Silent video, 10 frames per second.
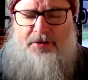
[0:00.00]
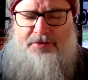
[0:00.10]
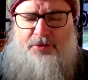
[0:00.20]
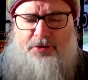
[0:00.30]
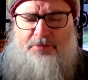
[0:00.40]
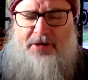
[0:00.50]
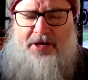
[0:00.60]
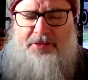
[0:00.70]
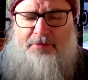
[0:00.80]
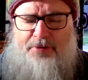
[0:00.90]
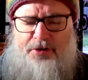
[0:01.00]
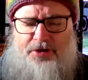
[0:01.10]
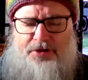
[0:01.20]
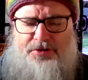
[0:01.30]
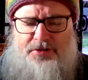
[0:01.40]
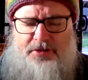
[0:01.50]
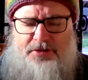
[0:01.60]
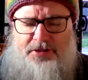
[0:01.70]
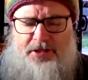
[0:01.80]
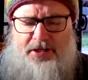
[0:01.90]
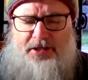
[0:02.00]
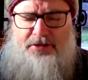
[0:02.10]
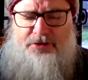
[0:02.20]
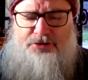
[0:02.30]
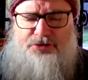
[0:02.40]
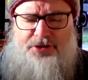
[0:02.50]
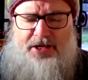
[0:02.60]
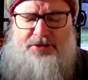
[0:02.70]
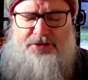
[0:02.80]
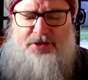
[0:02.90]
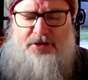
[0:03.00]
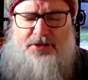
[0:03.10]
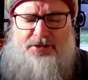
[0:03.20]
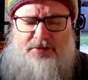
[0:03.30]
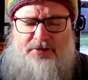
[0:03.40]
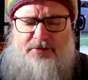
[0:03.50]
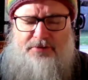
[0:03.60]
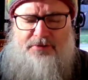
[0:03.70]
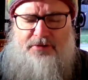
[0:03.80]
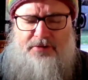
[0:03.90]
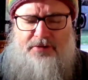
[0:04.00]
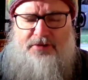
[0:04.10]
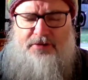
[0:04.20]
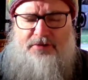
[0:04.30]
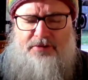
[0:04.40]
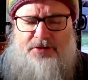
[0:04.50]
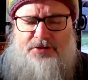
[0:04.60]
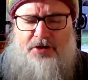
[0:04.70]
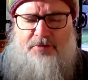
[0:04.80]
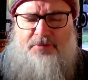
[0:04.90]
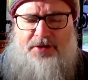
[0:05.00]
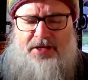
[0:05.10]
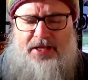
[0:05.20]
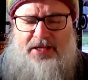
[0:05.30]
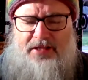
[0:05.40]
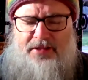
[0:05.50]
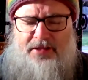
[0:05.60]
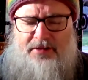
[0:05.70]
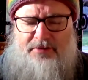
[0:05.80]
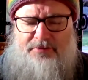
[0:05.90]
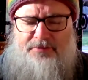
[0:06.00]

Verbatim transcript: My thought about the birds singing in the tree outside does not mean anything.